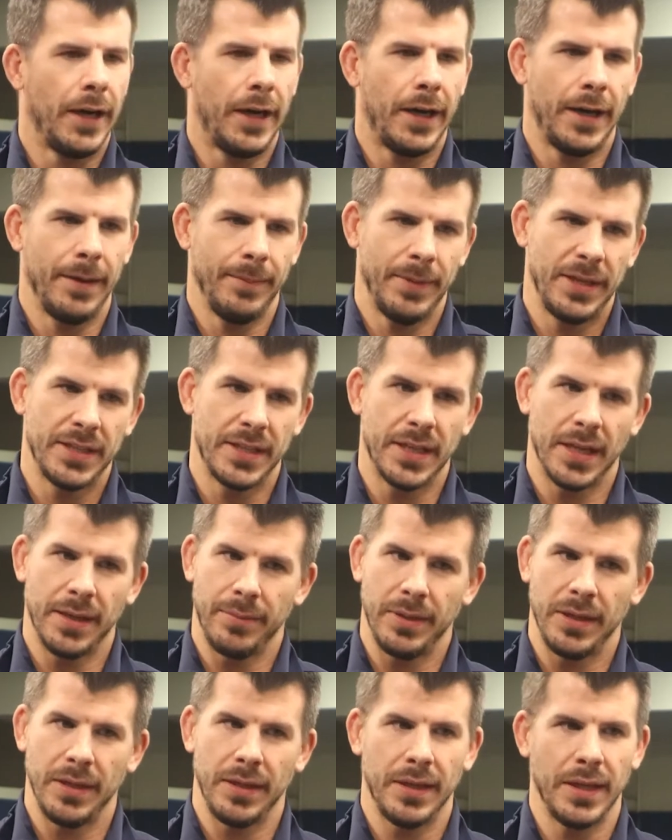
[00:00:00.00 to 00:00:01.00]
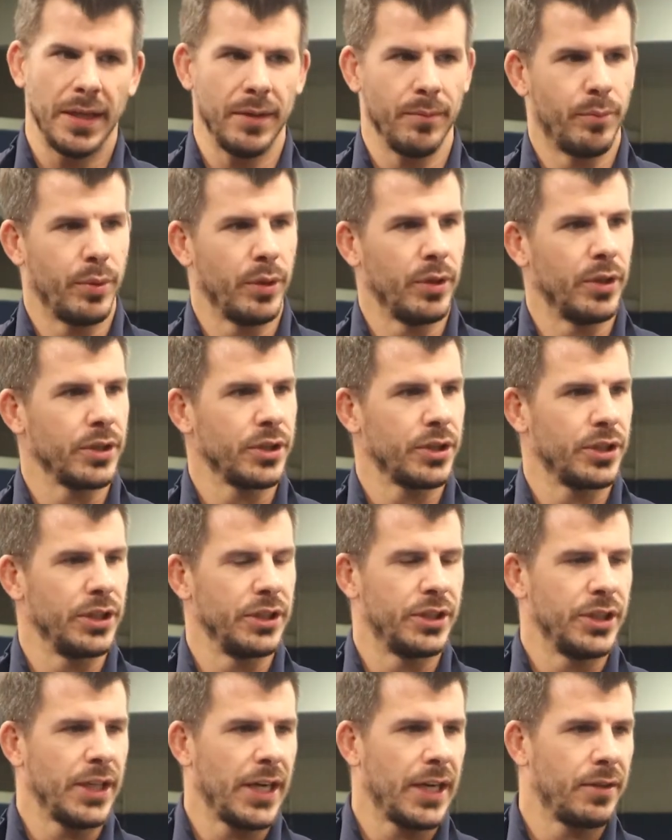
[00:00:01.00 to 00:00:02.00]
Um, he's going to be getting pushed
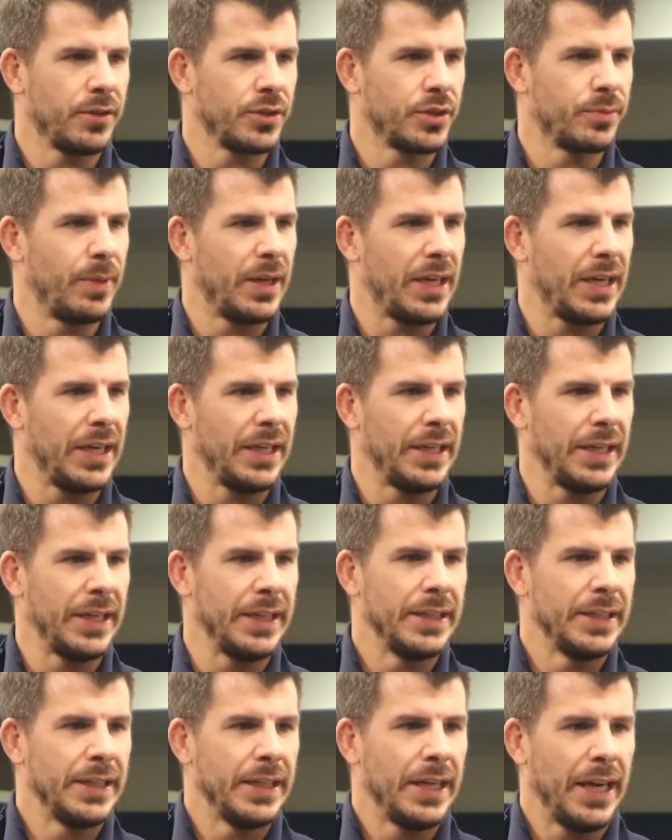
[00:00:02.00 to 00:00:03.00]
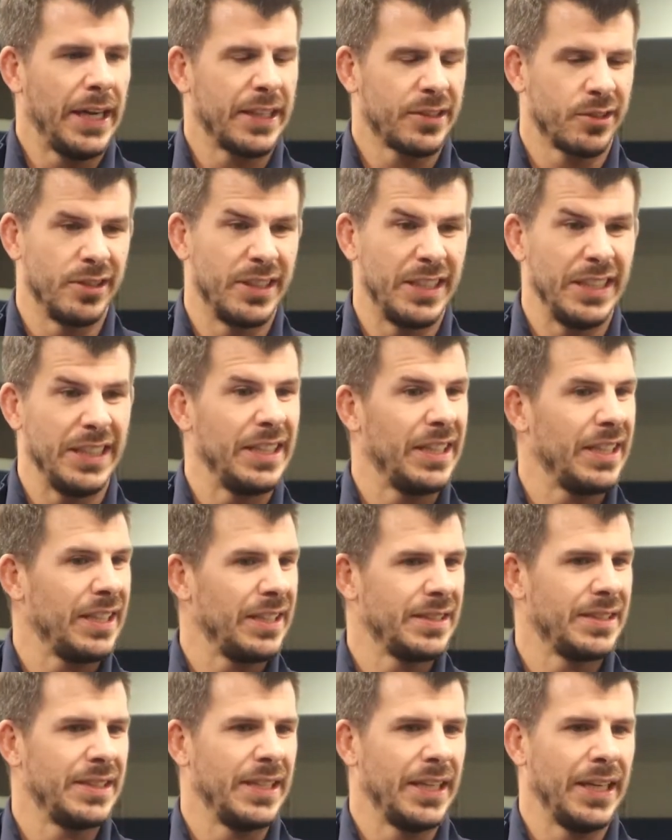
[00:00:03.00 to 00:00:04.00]
and challenged by Hector
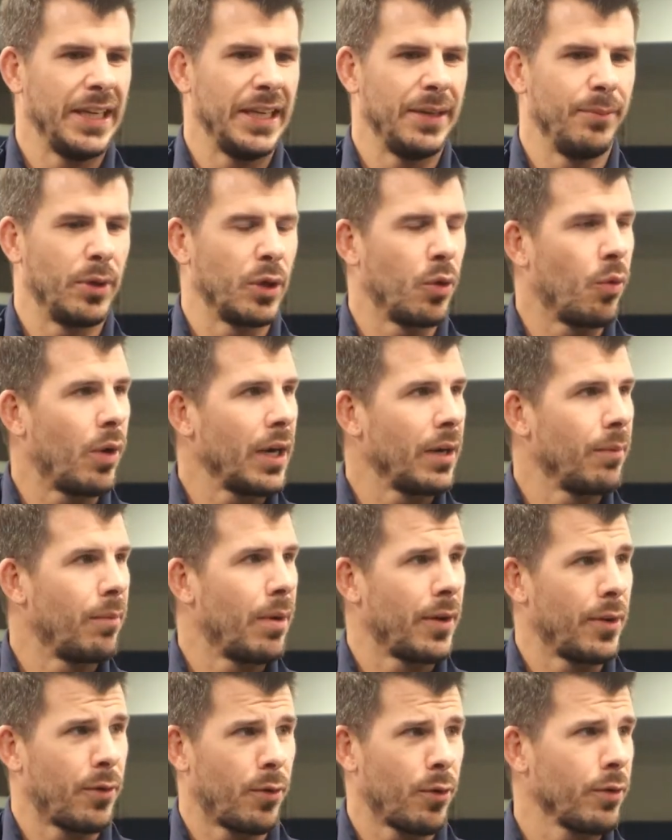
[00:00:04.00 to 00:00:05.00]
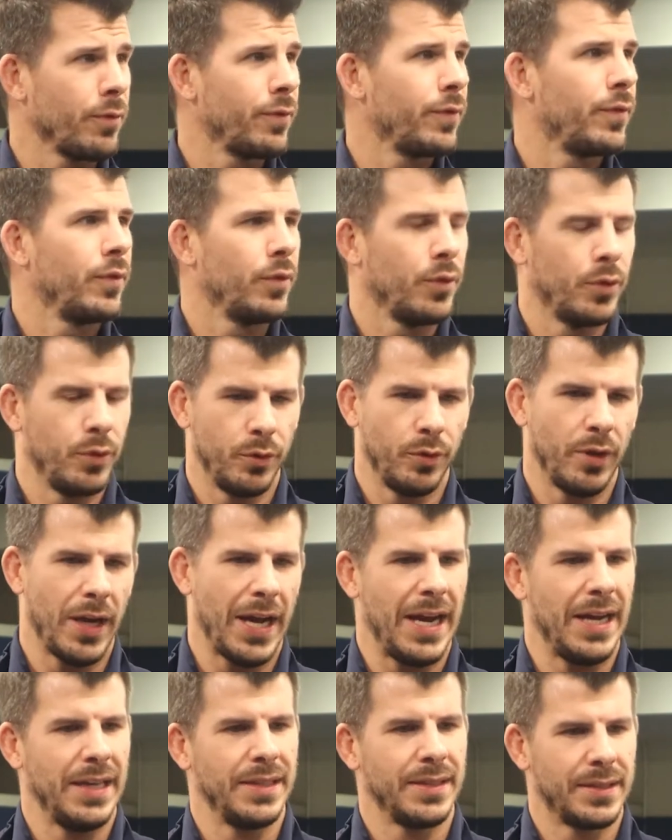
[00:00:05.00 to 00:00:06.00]
Diaz and McGuire Badorf, who mm-hmm.
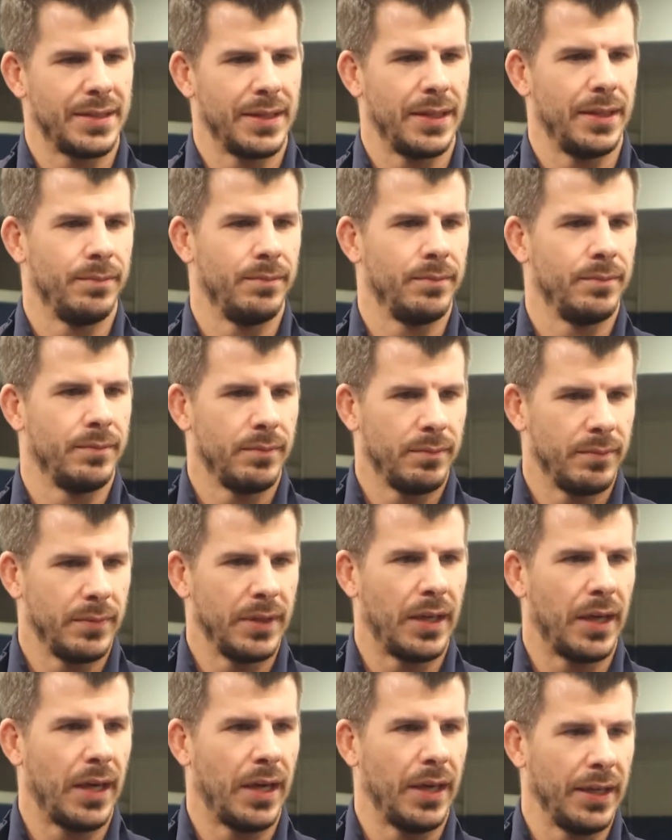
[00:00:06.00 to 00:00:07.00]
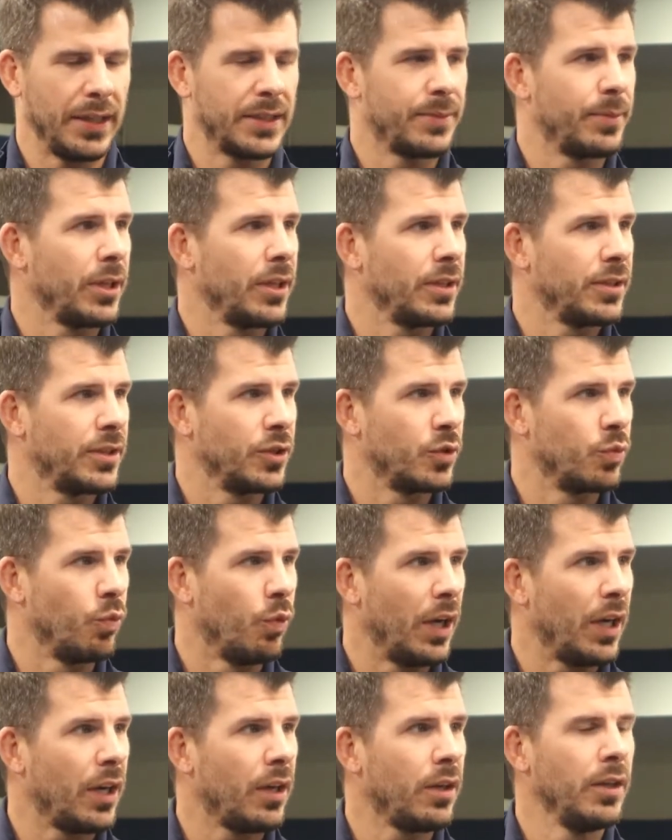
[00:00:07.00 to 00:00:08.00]
has some uh, experience as
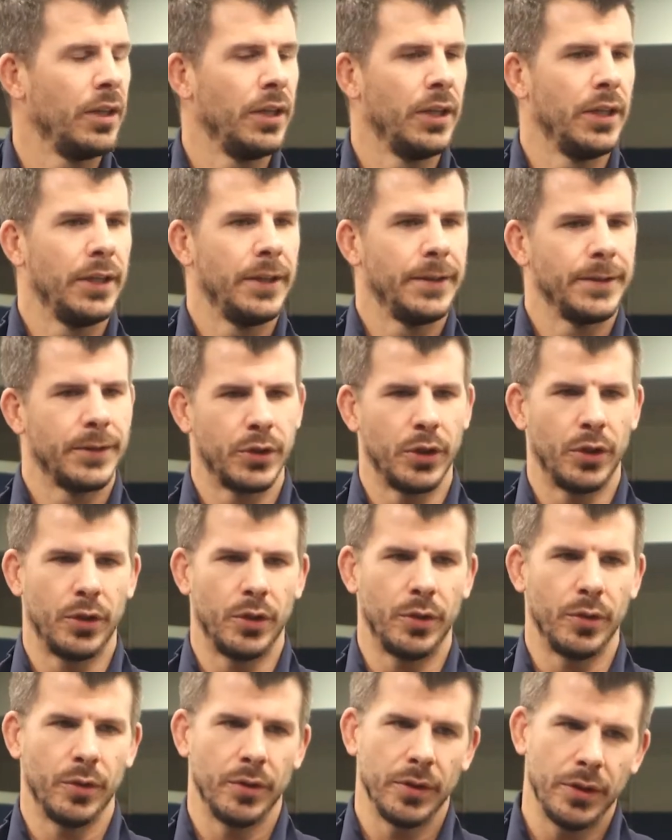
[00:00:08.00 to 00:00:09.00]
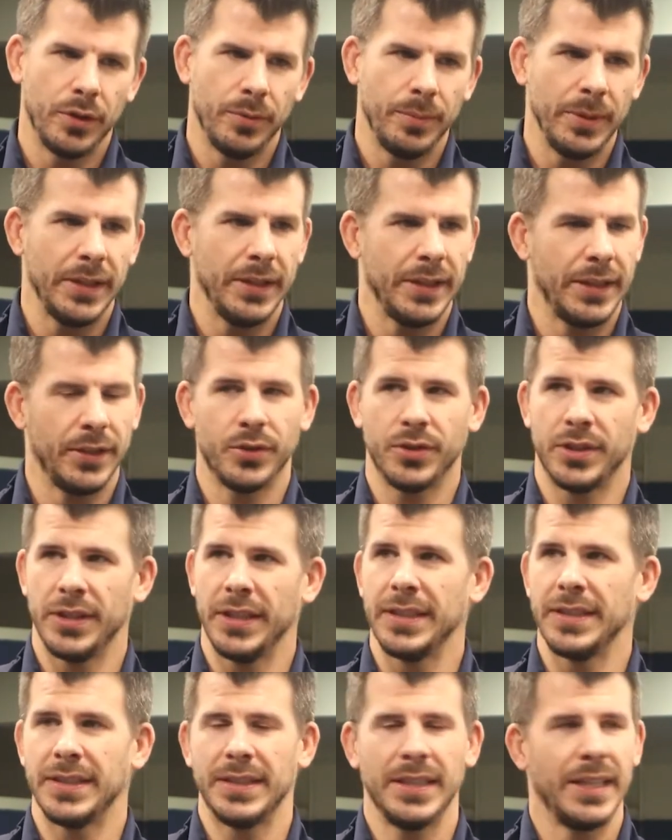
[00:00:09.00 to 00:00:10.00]
well. So it'll be
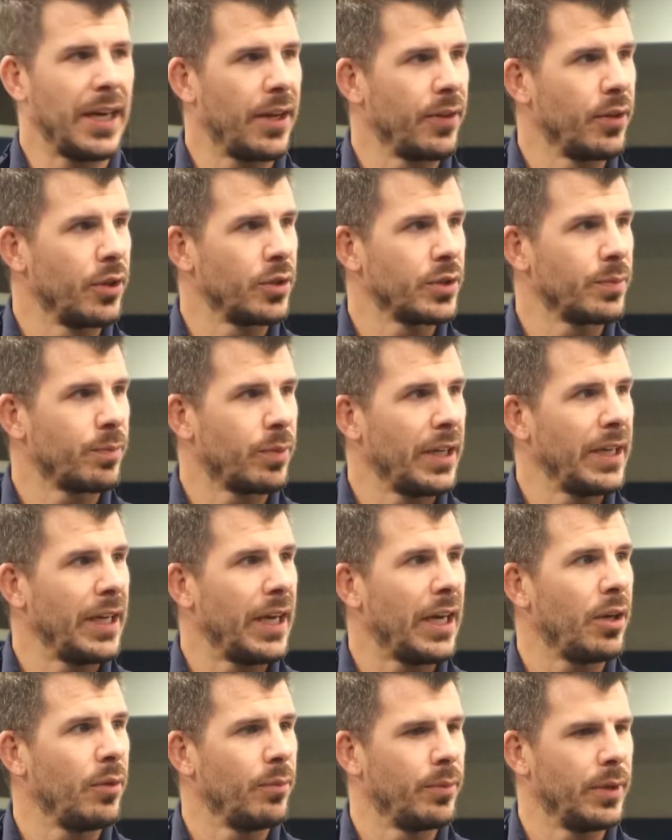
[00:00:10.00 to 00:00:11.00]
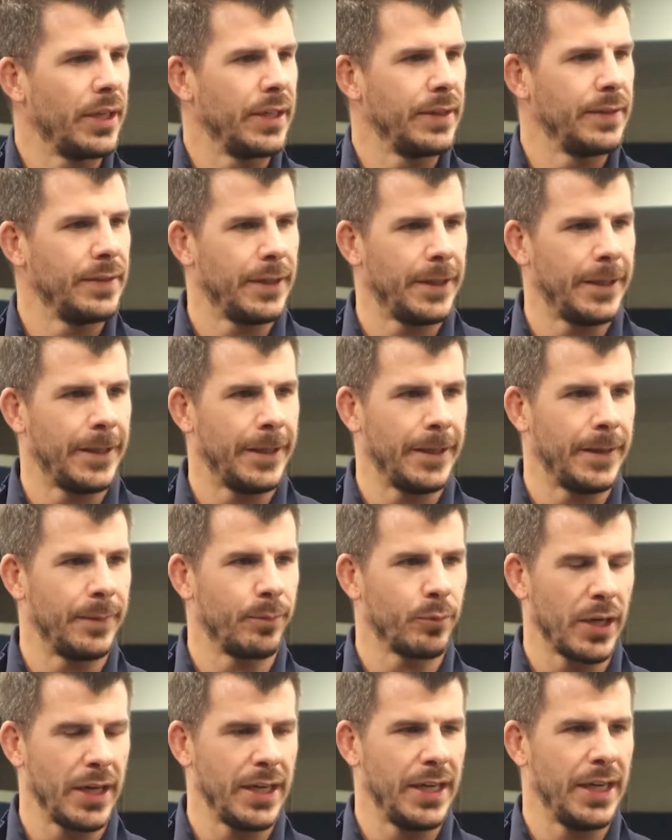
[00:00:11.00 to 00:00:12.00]
interesting to see how those play out. But
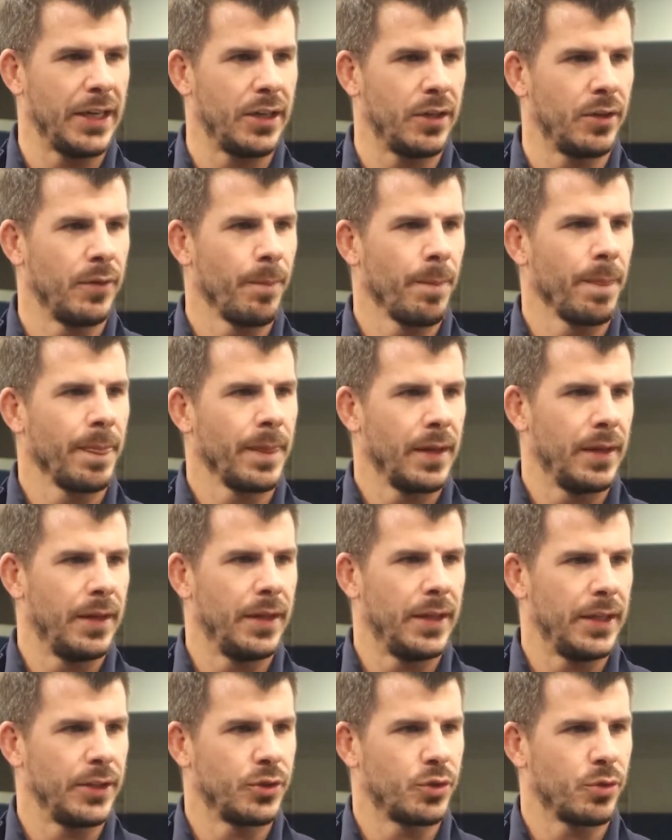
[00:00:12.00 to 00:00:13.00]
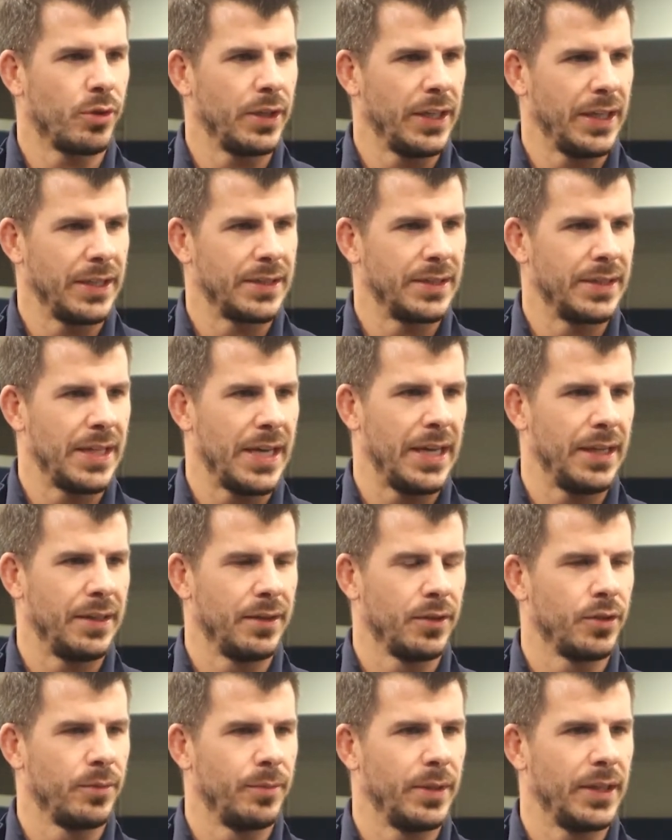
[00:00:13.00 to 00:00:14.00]
um, right now, uh, Troy has that
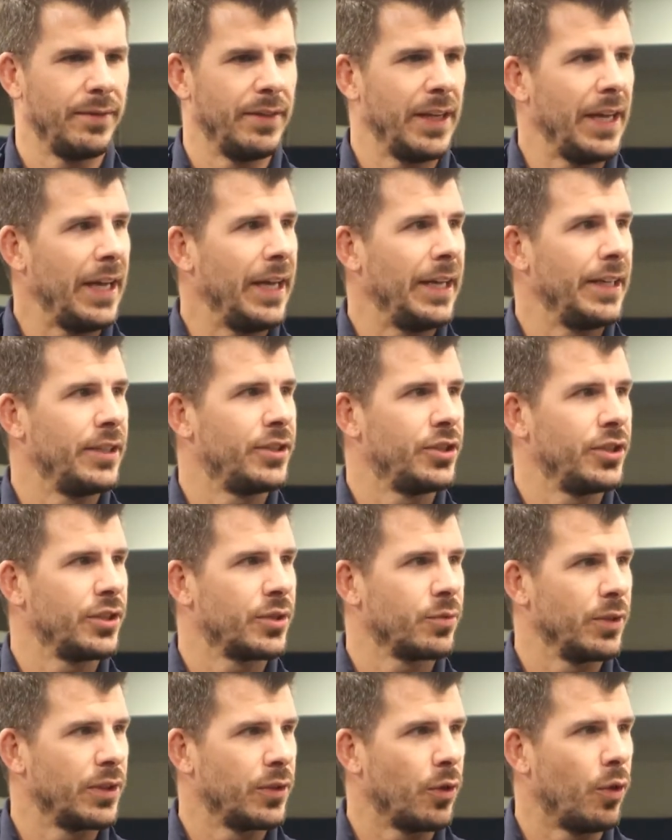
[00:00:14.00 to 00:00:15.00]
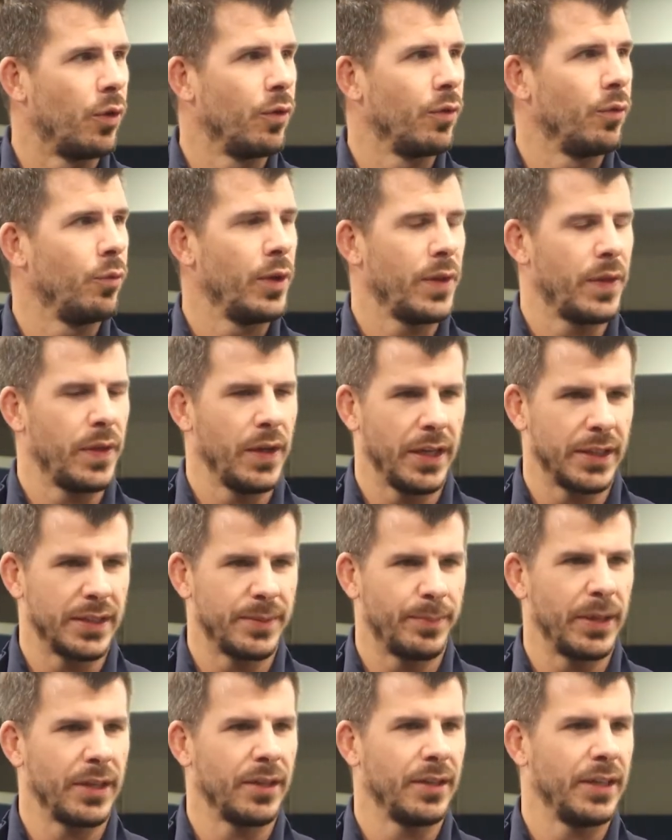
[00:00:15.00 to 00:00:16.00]
little bit of the edge just with with the
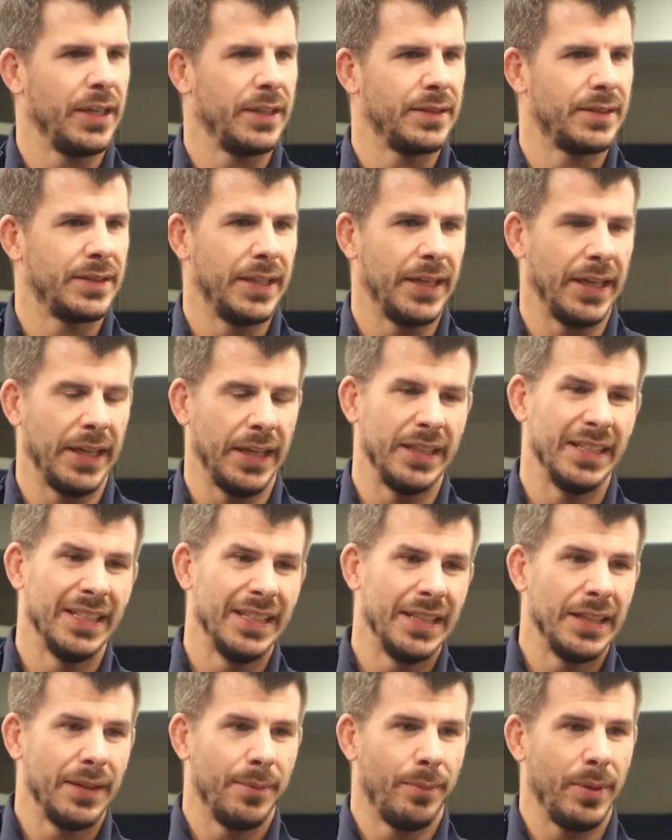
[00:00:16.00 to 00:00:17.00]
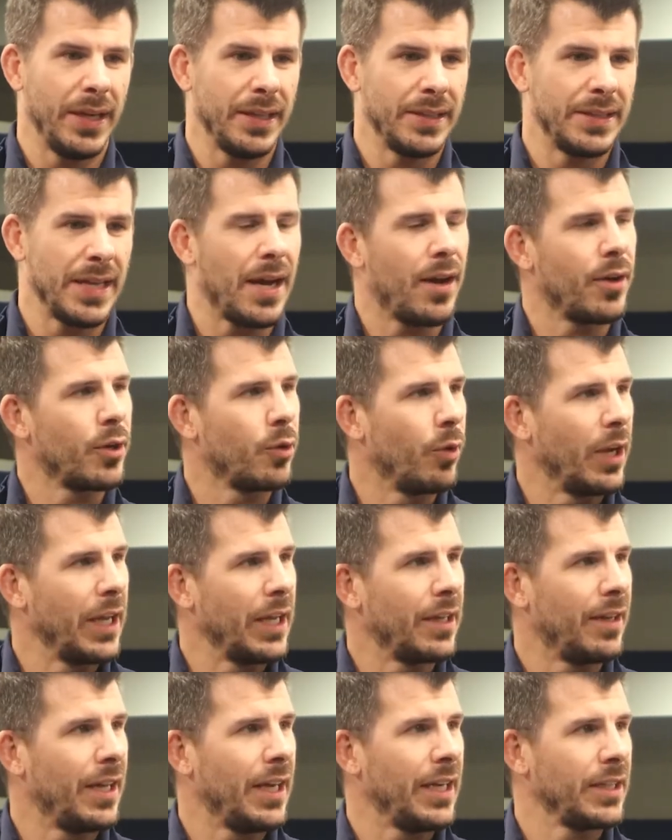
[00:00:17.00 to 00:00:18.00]
experience and being down a
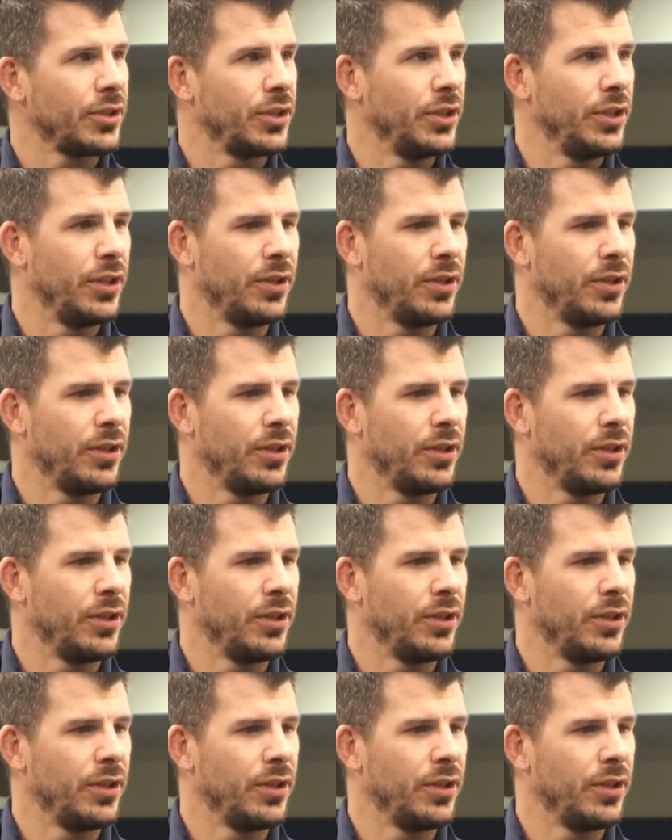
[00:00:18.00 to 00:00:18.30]
weight class.